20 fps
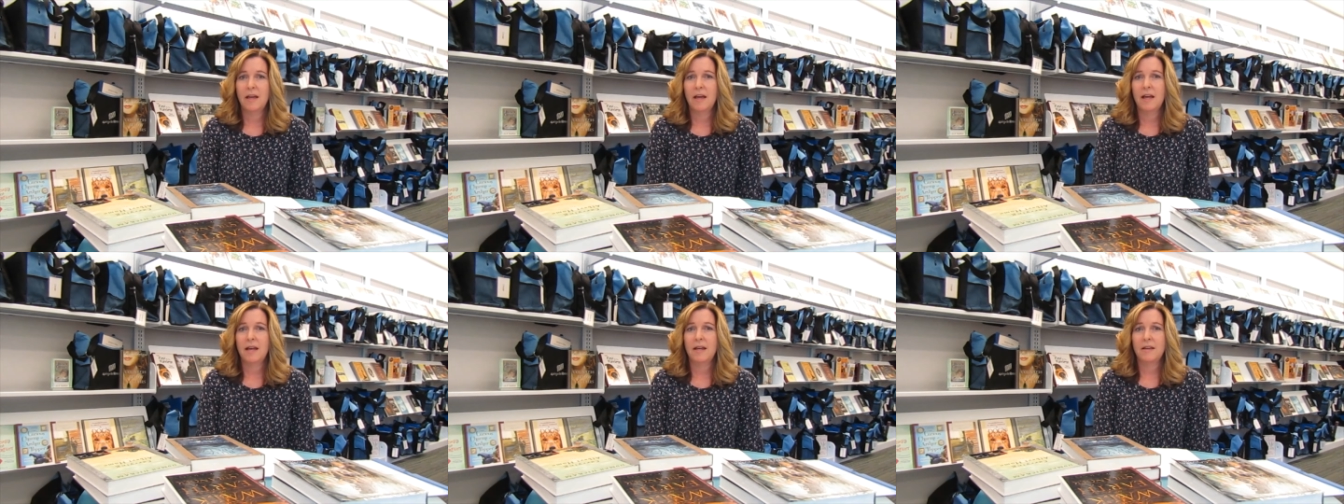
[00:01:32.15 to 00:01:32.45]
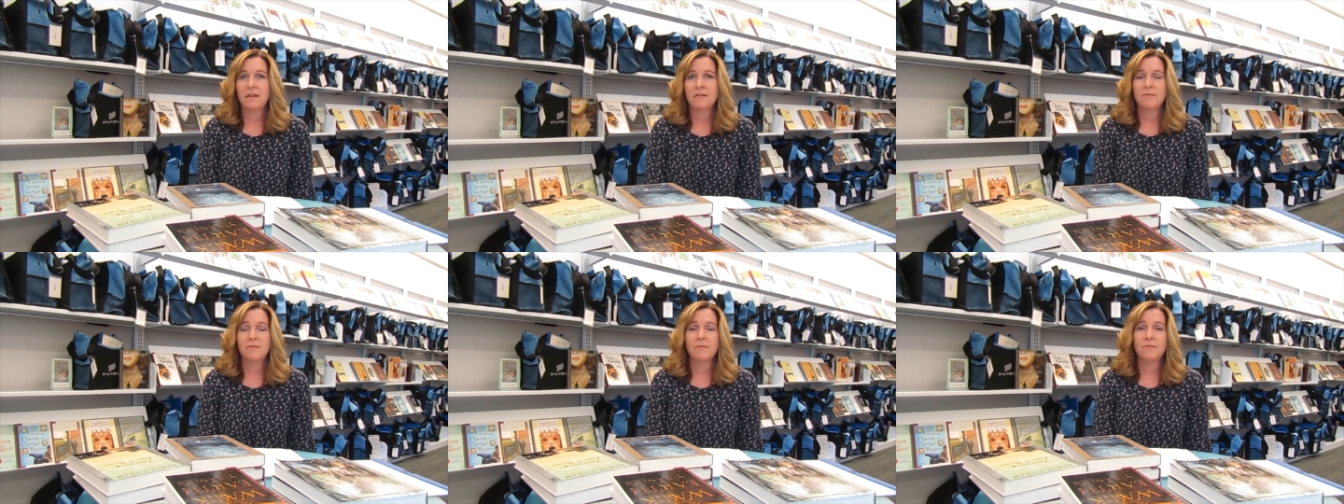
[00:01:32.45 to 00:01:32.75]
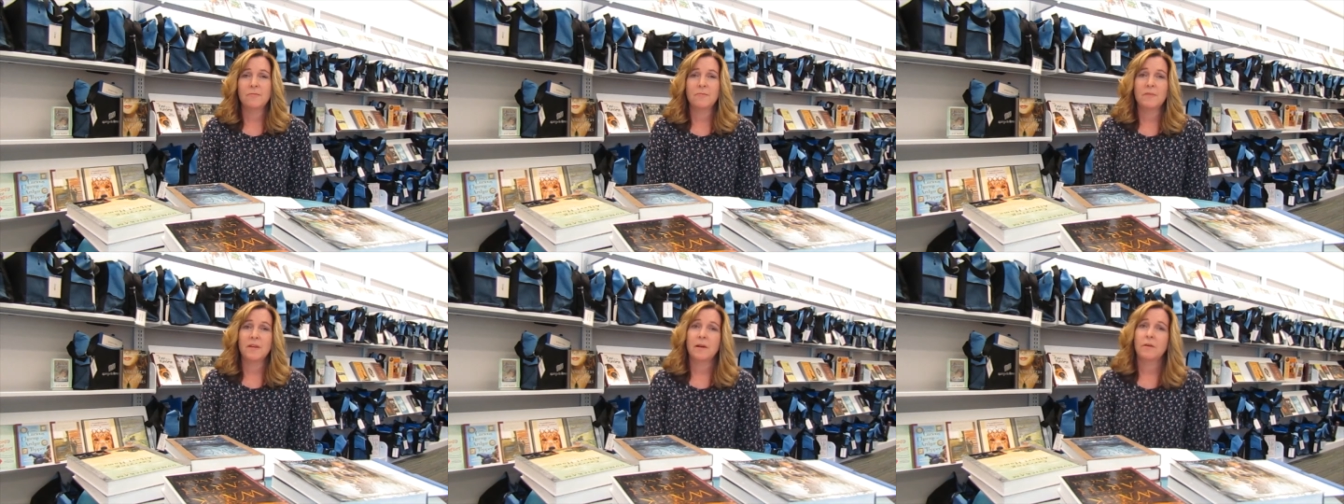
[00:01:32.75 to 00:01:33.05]
and
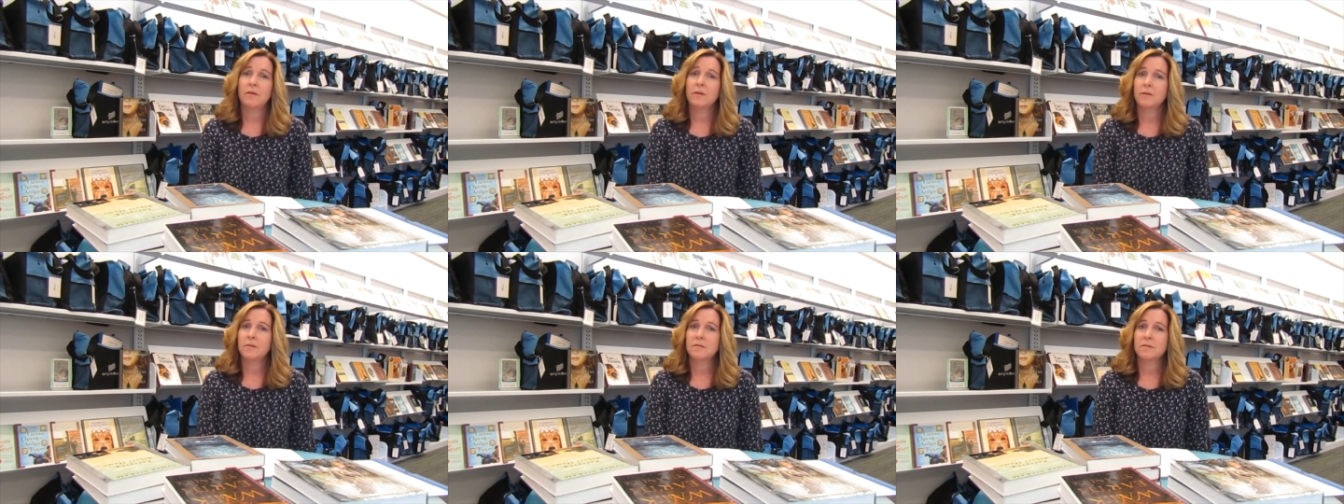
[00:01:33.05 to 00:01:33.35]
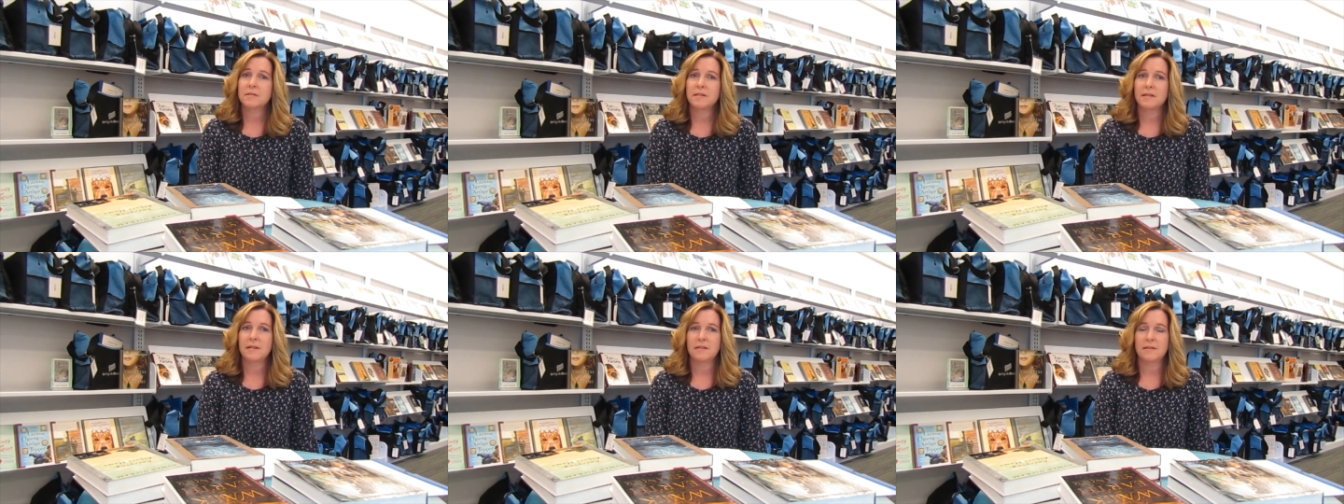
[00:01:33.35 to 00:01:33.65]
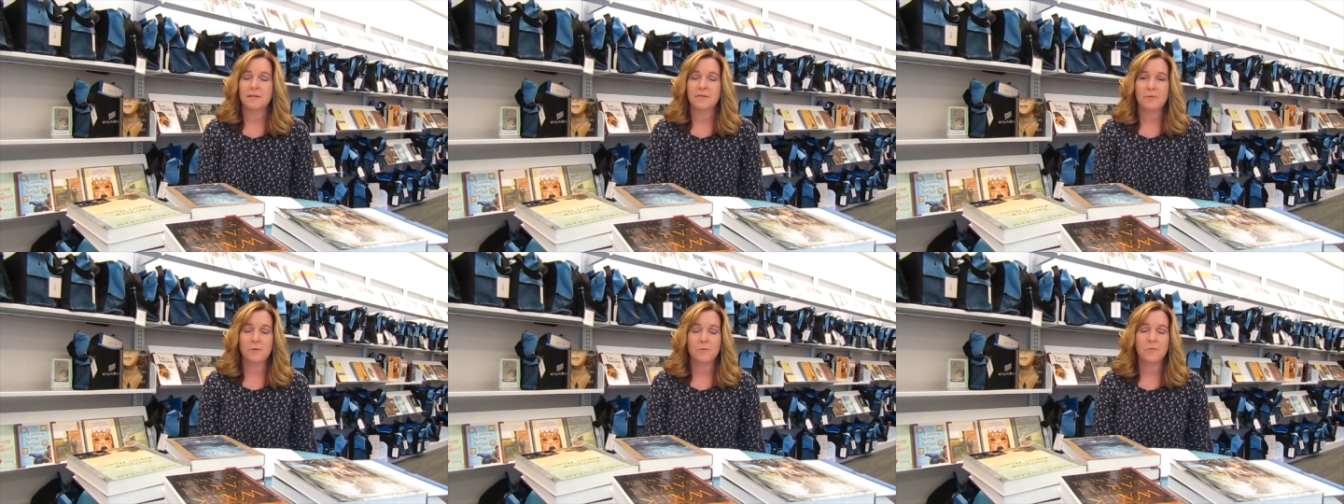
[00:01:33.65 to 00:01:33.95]
from there you'll see a
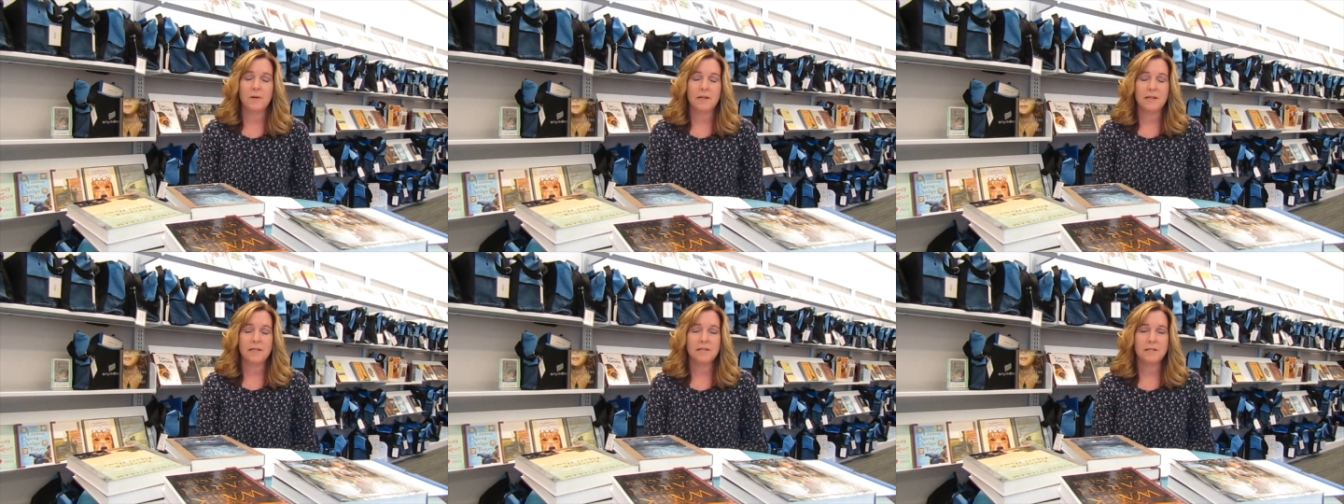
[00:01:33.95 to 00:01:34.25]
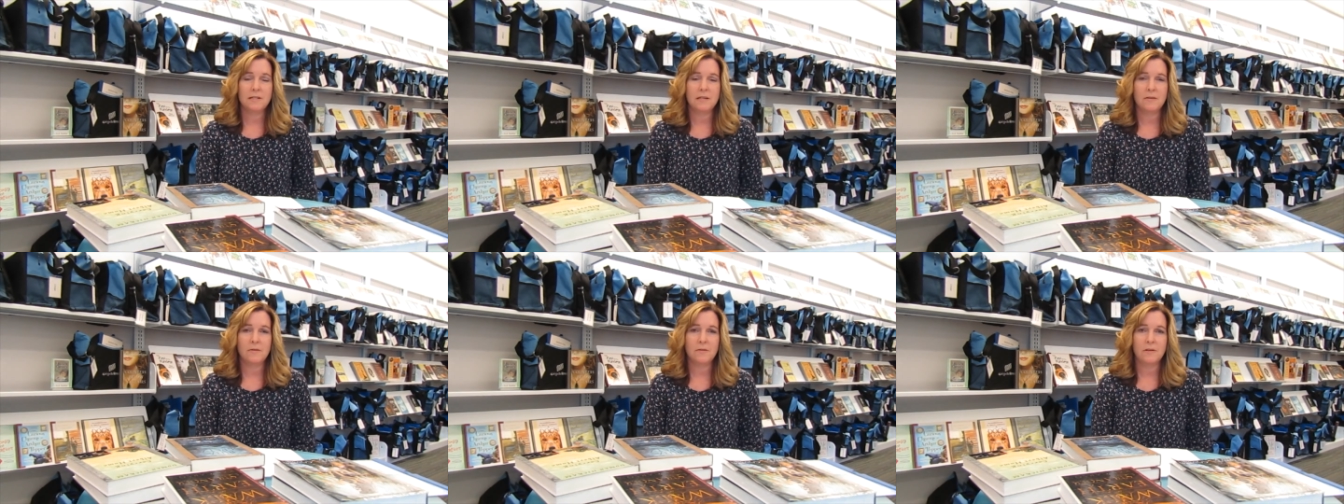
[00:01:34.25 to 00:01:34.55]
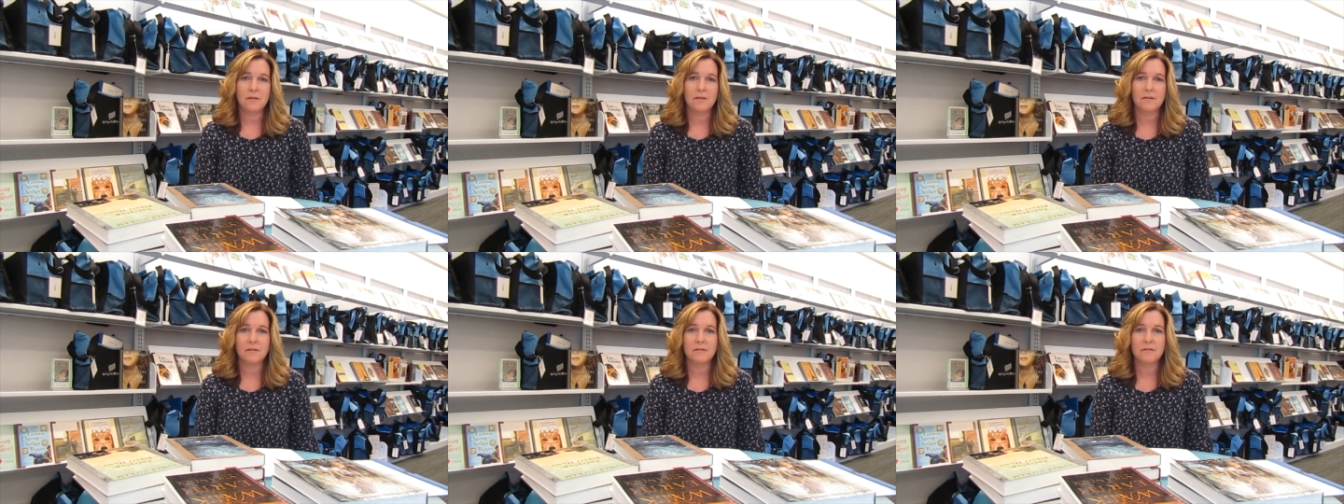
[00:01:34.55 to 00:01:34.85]
different ways that you
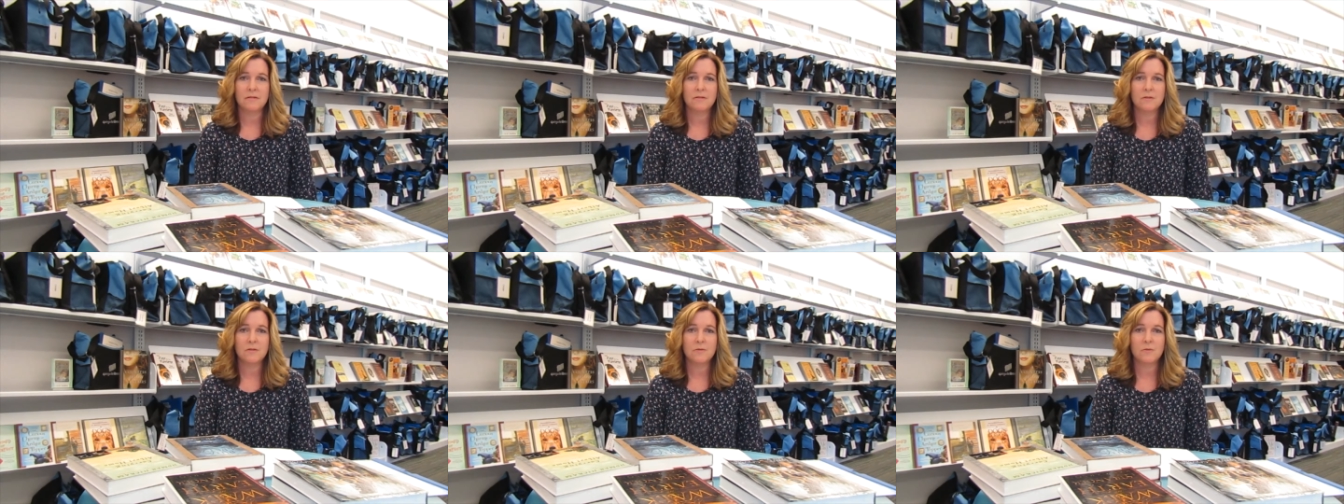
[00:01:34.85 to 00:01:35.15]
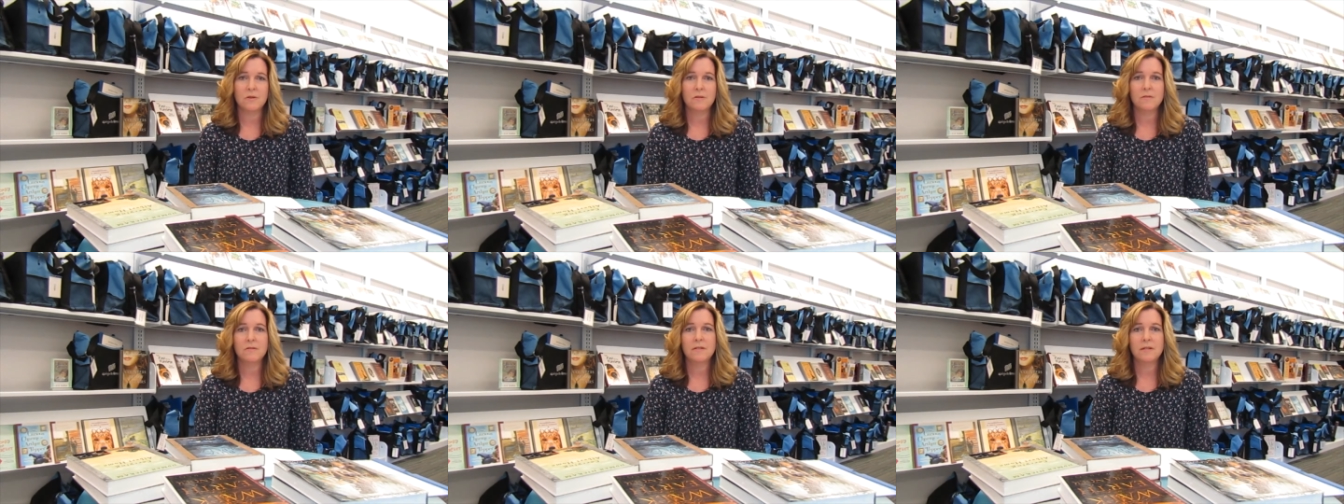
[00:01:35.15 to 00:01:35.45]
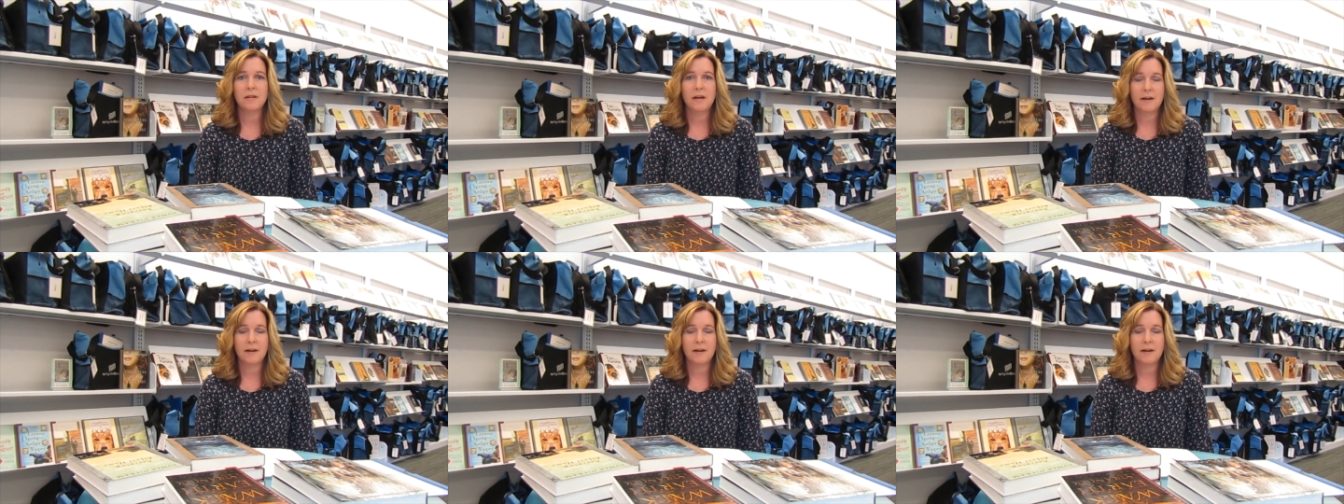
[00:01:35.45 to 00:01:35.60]
can sort,